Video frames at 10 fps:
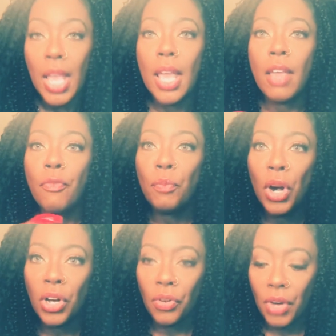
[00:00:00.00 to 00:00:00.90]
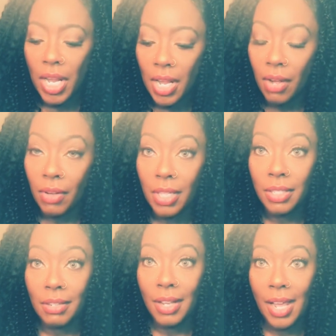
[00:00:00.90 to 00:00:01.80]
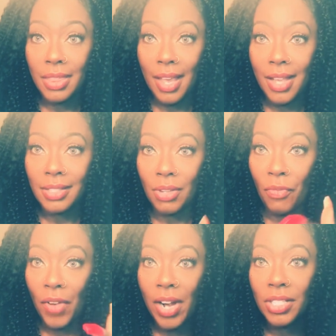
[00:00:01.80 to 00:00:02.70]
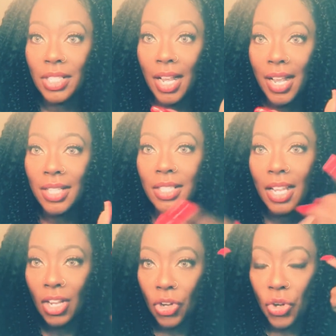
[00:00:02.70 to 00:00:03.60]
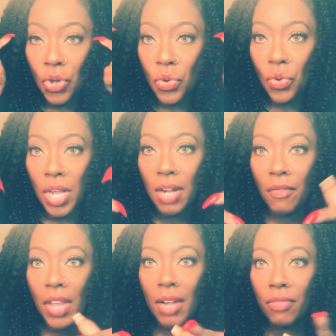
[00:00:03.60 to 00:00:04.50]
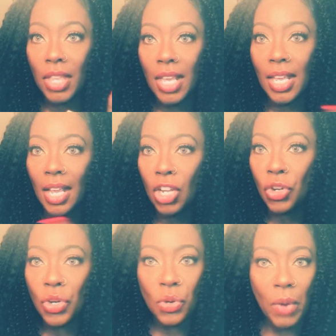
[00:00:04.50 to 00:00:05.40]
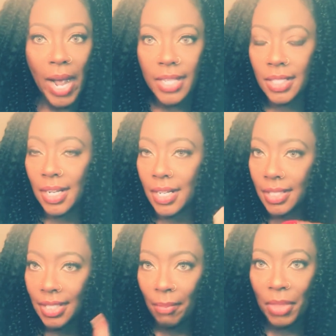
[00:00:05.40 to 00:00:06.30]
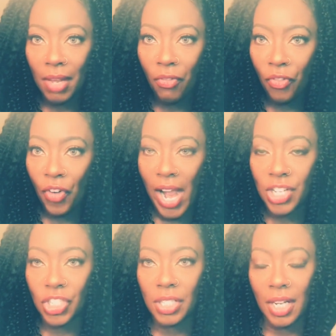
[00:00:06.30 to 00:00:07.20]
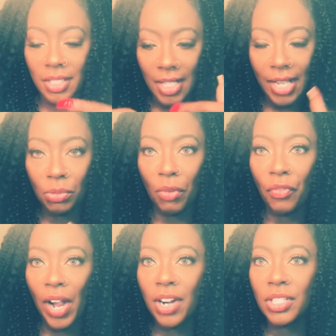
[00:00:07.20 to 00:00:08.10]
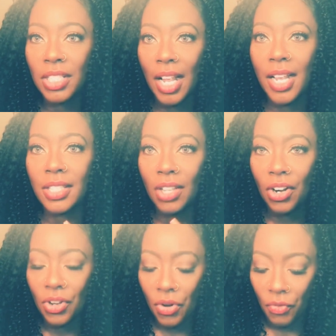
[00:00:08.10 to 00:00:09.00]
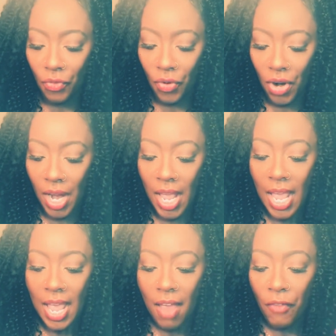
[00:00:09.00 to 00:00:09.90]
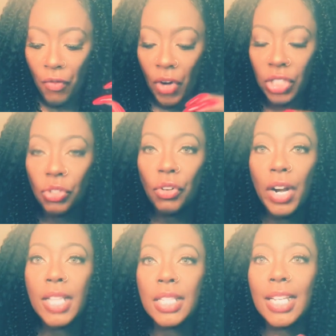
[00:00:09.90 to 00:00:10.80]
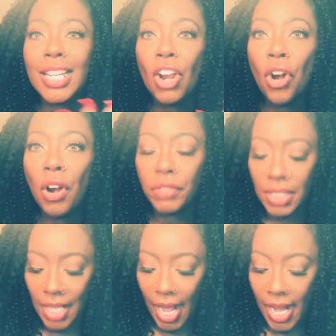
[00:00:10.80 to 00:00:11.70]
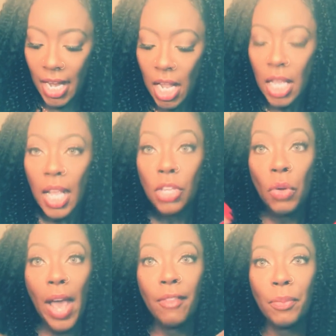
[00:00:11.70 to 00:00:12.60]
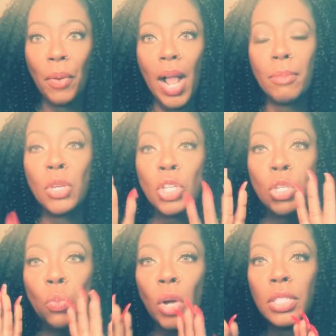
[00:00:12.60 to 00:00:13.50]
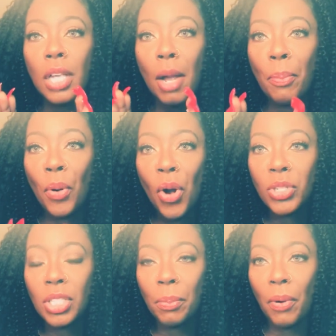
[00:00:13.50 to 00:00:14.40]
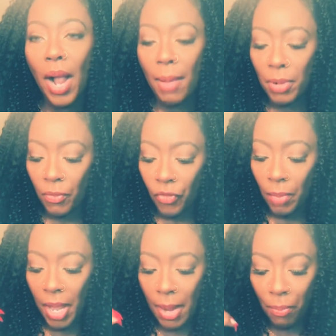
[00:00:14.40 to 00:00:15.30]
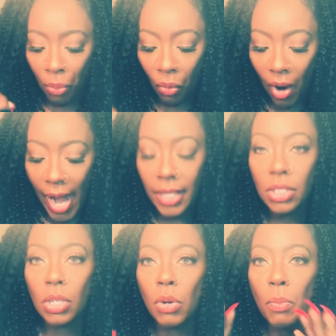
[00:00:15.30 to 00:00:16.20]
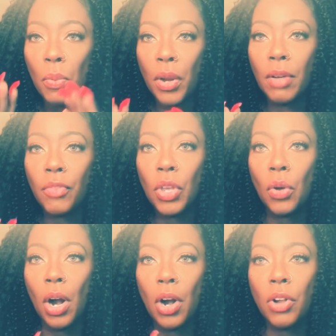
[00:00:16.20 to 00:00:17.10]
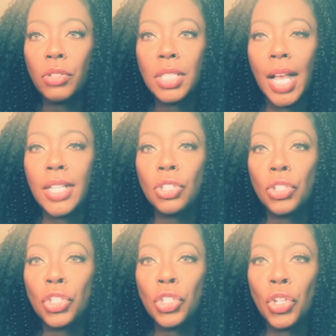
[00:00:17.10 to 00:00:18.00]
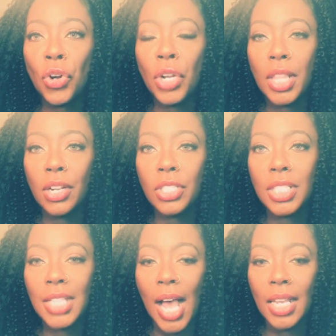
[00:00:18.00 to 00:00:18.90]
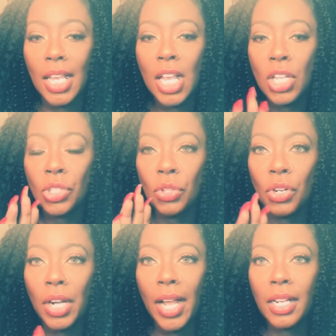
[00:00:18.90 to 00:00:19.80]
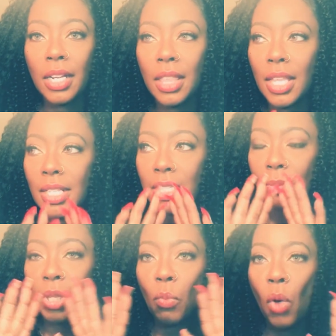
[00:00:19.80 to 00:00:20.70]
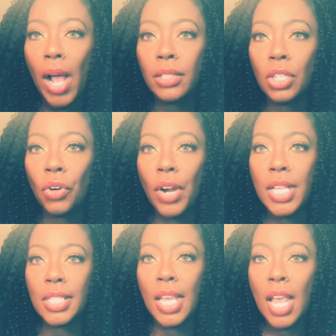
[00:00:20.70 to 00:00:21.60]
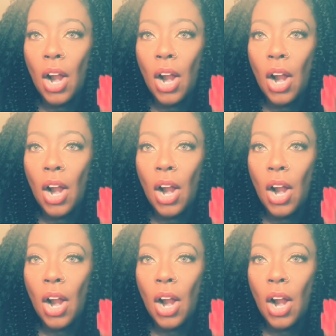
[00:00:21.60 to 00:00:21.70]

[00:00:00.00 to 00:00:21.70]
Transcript: If Mercury, okay, so you got that. So fire signs, new innovative thinking, a new idea, something fresh, because that's what fire signs are known for. If it retrogrades in an earth sign and you have a problem, you want to approach the problem from a practical point of view. Our earth signs are sturdy, they're solid, so they're not going to think something wild and crazy.